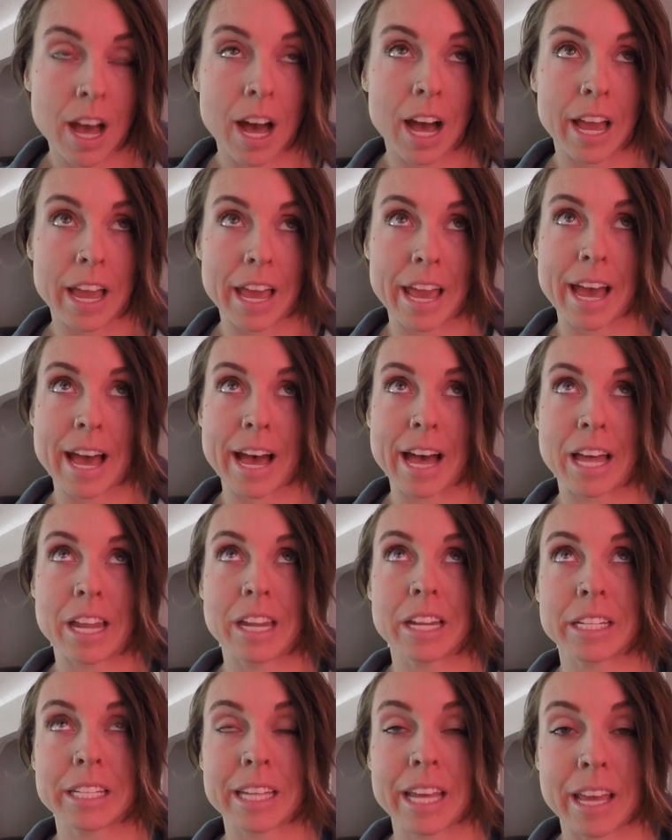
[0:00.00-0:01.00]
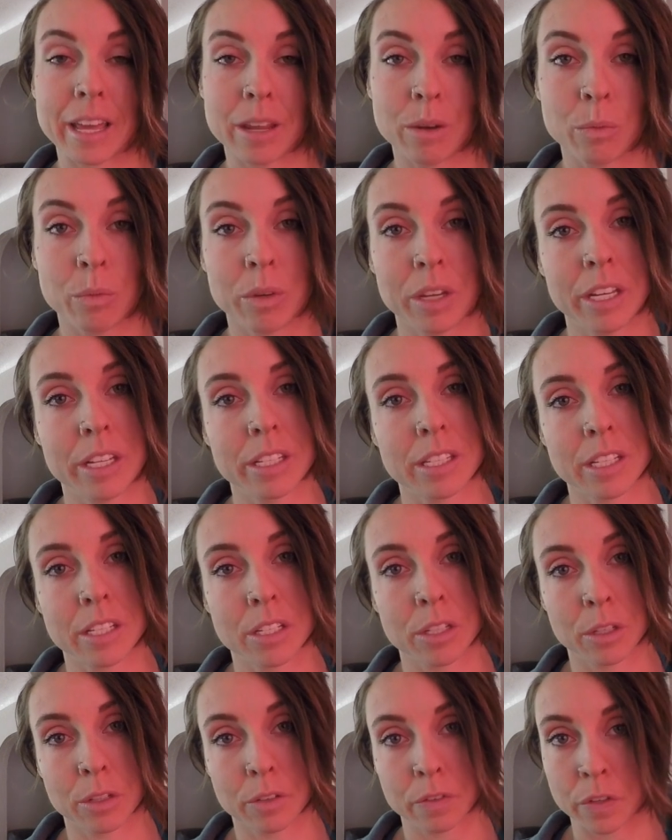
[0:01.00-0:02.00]
I had 10 weeks
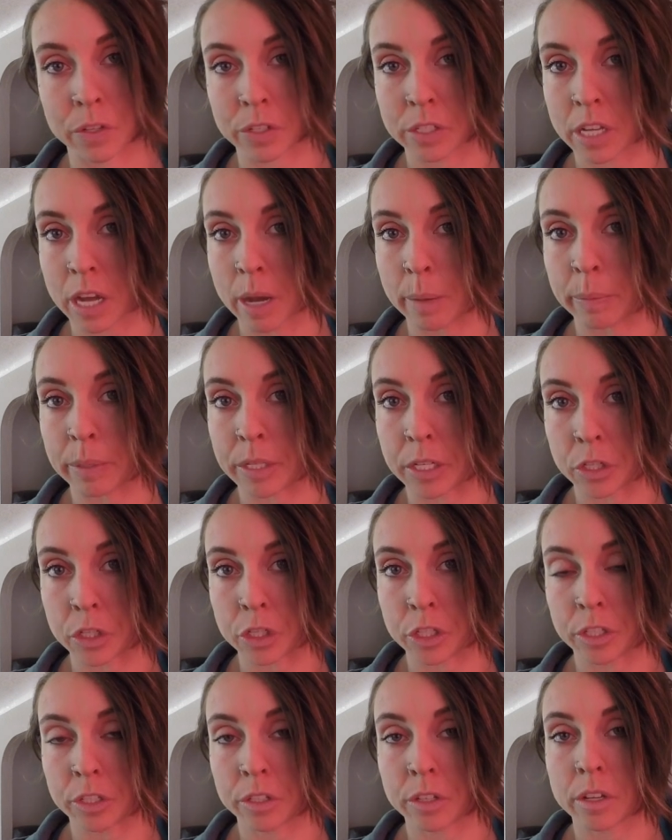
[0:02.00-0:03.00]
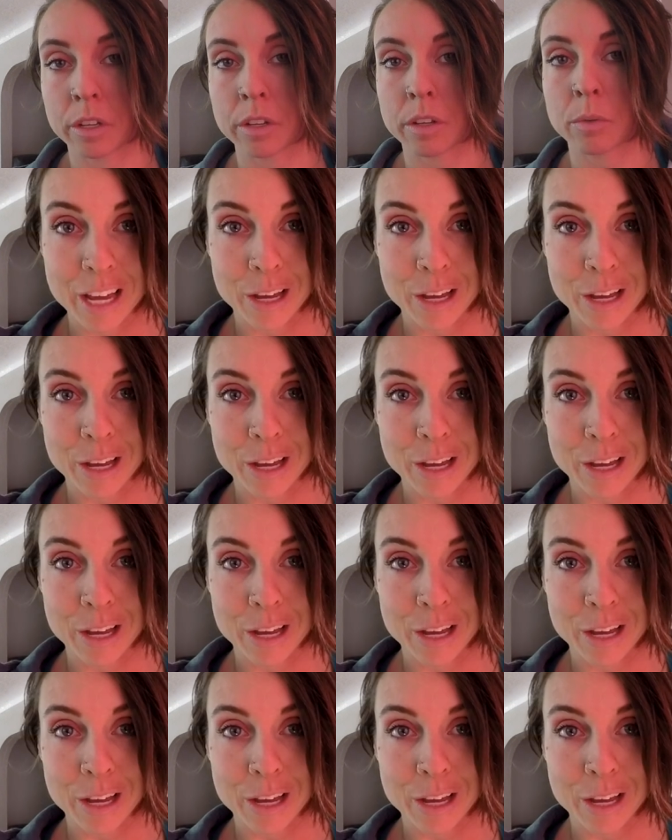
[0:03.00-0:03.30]
until the first competition.